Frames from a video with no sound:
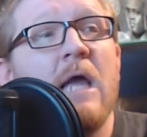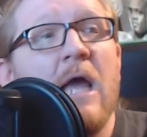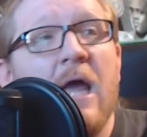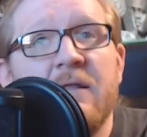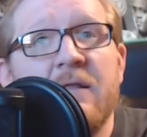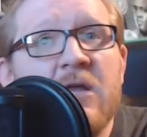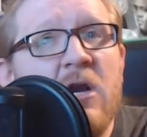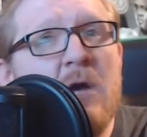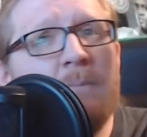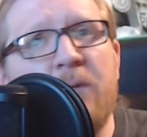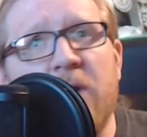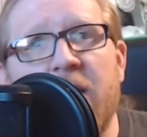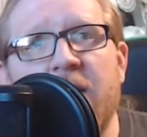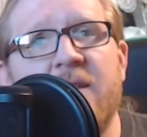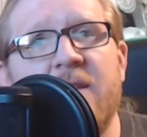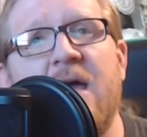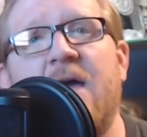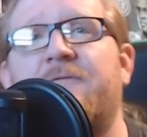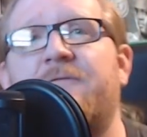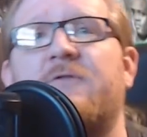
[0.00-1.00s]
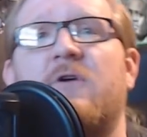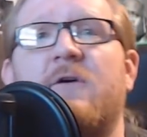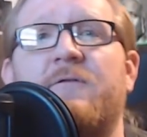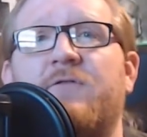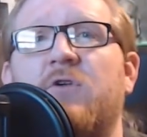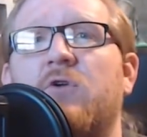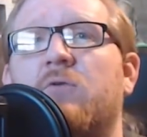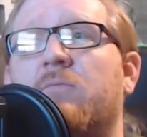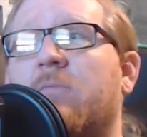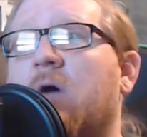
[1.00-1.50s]
And then I'll play that for a
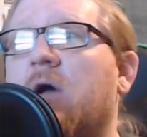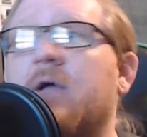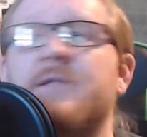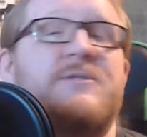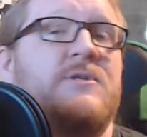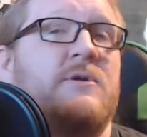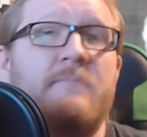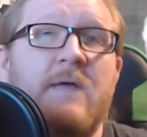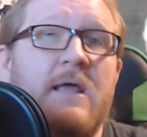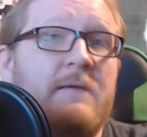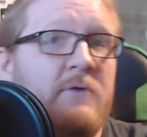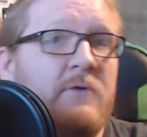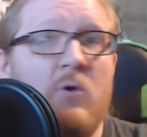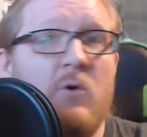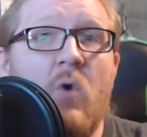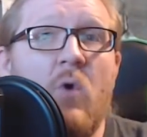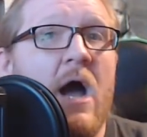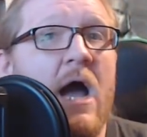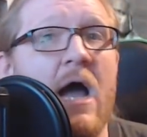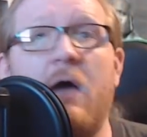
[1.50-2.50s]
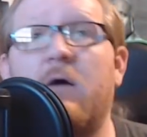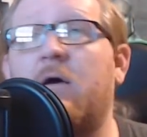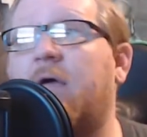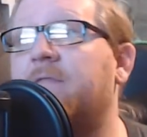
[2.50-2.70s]
few months or maybe a while,